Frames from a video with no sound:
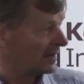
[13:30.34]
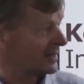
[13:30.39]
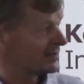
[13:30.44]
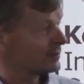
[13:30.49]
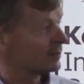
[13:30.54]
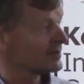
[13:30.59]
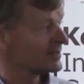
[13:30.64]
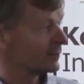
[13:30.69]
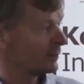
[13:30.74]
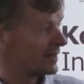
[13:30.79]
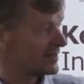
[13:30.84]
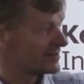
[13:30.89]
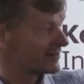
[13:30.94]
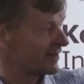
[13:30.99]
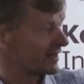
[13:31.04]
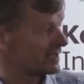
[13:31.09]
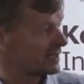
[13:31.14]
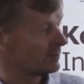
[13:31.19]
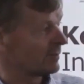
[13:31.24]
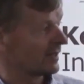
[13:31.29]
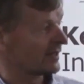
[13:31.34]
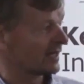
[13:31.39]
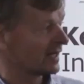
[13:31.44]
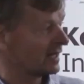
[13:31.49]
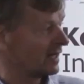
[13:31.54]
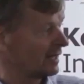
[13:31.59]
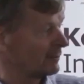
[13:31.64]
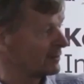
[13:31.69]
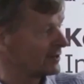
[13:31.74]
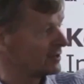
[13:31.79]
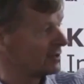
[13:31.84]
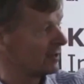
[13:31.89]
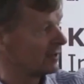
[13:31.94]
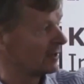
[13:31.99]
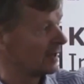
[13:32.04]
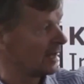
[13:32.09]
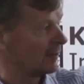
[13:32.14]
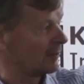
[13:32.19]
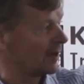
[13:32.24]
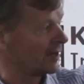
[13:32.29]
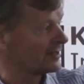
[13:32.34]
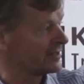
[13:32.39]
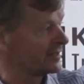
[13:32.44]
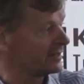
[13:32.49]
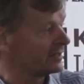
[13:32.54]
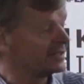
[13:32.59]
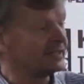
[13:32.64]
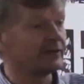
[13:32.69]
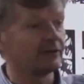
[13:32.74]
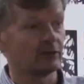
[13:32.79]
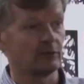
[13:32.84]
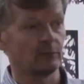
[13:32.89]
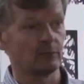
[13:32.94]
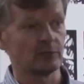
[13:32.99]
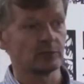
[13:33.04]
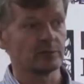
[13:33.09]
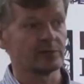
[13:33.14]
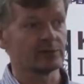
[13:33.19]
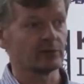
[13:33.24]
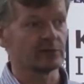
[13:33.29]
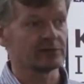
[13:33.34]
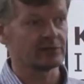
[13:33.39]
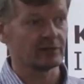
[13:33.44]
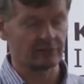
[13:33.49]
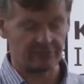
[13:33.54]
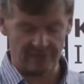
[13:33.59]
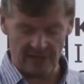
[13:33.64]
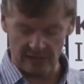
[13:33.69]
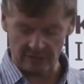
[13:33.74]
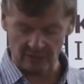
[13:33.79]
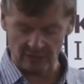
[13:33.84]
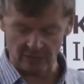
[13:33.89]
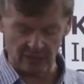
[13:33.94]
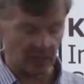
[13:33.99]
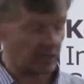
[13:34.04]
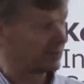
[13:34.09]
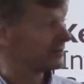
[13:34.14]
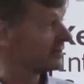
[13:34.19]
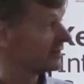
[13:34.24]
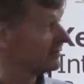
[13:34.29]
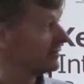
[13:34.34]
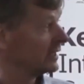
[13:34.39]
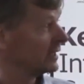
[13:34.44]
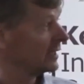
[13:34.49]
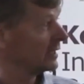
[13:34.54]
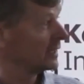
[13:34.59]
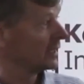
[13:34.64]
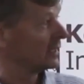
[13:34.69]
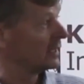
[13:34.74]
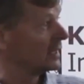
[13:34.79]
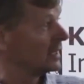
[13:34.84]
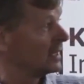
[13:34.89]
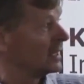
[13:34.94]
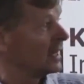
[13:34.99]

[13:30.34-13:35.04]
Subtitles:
And that's also illustrated by the clipped Abbasid dirham, which was also found on the coast of India.